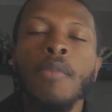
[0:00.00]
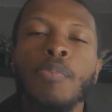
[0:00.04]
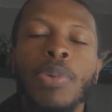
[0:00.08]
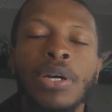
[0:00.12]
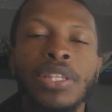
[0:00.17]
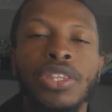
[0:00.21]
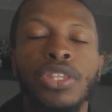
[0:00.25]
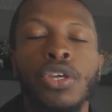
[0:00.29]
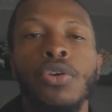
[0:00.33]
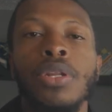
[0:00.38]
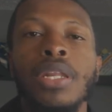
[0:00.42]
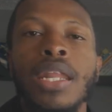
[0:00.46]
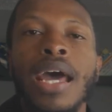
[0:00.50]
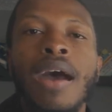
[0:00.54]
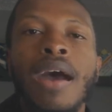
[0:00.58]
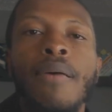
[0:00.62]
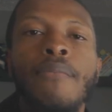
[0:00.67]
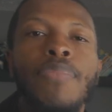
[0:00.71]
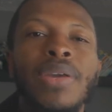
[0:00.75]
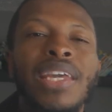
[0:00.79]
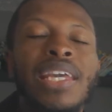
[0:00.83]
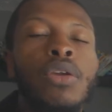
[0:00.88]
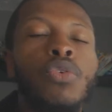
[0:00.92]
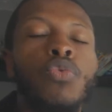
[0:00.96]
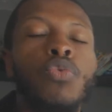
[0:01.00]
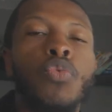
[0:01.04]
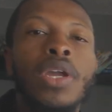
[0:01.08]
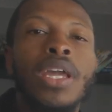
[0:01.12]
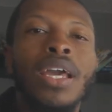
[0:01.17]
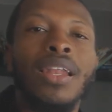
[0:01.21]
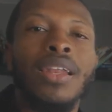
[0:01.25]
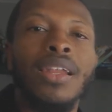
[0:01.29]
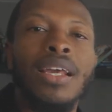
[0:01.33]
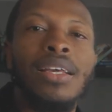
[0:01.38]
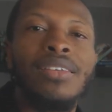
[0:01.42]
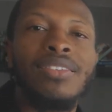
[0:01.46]
but they're not being
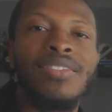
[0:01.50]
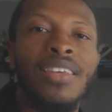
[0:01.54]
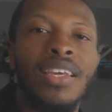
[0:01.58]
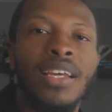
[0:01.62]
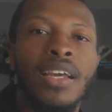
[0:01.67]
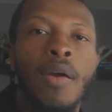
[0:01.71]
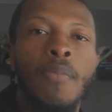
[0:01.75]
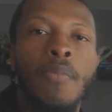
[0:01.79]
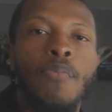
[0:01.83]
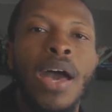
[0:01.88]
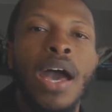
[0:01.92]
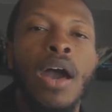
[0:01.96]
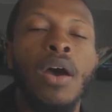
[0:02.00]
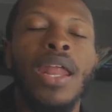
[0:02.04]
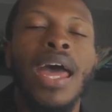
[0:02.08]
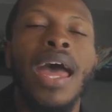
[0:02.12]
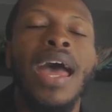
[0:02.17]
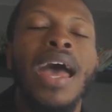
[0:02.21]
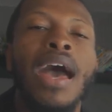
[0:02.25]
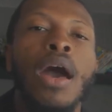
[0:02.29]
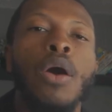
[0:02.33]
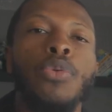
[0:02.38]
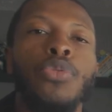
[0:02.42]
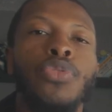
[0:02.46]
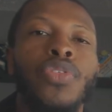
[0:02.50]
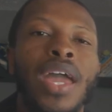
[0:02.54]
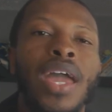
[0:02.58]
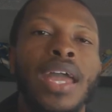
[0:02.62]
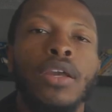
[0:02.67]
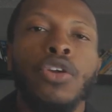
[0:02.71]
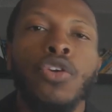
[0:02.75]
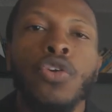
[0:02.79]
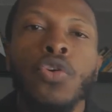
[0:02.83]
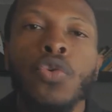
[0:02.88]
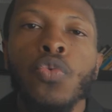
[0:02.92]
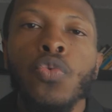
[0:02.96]
realistic about how
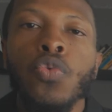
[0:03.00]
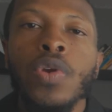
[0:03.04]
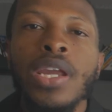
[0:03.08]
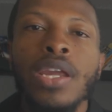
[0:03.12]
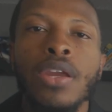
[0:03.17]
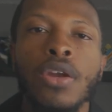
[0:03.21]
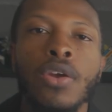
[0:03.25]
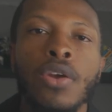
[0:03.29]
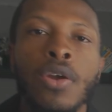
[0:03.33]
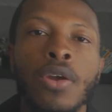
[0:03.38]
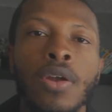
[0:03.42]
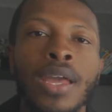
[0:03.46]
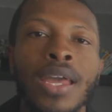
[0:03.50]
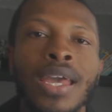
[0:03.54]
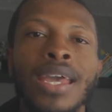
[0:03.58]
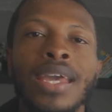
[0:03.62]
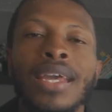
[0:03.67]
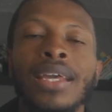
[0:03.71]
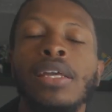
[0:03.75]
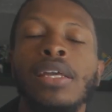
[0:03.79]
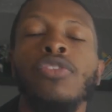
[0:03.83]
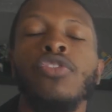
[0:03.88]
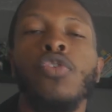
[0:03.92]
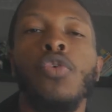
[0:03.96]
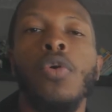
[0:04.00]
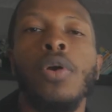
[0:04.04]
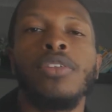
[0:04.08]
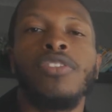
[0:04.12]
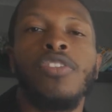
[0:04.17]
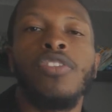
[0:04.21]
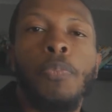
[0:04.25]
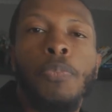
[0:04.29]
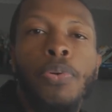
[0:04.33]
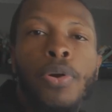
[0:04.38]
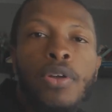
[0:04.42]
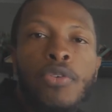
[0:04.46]
that career is
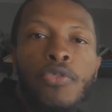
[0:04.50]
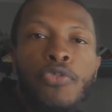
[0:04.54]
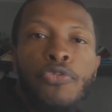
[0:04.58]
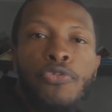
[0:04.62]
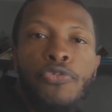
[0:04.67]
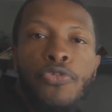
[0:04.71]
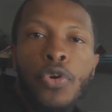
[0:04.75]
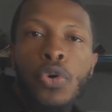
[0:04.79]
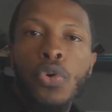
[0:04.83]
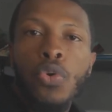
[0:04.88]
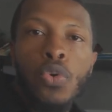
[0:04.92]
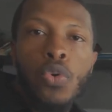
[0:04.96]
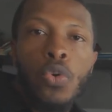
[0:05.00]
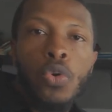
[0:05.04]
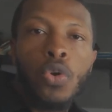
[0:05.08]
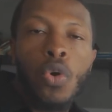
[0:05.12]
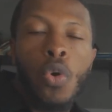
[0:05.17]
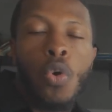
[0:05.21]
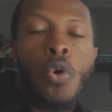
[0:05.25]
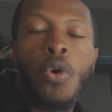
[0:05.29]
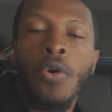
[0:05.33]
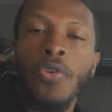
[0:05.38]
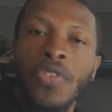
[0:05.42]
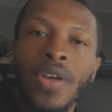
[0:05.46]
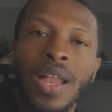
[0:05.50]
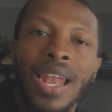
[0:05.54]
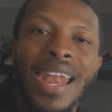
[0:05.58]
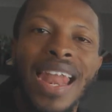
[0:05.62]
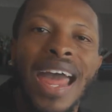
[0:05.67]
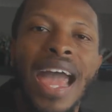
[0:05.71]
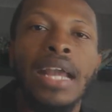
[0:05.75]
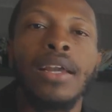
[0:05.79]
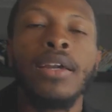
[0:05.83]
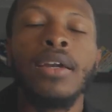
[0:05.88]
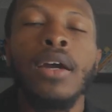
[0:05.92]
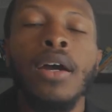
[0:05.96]
going to put food or the
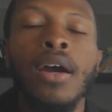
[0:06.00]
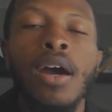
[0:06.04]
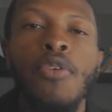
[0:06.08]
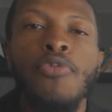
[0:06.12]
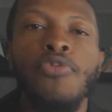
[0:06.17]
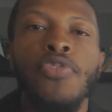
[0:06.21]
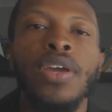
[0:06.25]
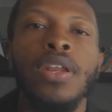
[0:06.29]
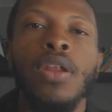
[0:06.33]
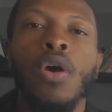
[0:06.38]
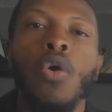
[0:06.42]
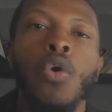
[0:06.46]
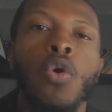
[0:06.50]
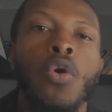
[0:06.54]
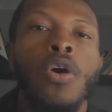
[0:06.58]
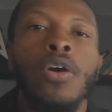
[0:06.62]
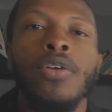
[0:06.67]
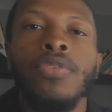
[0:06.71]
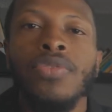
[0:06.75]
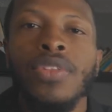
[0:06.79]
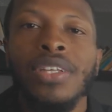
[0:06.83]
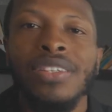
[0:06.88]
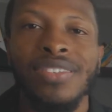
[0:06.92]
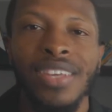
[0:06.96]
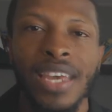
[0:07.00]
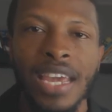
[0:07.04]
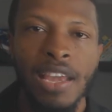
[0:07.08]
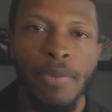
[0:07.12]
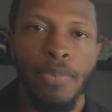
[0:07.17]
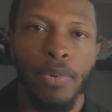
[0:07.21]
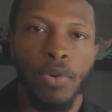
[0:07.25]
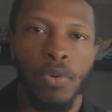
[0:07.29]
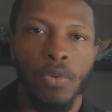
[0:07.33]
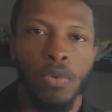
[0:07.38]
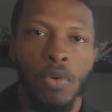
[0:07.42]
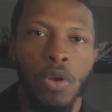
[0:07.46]
lack of it on the
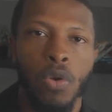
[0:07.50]
table,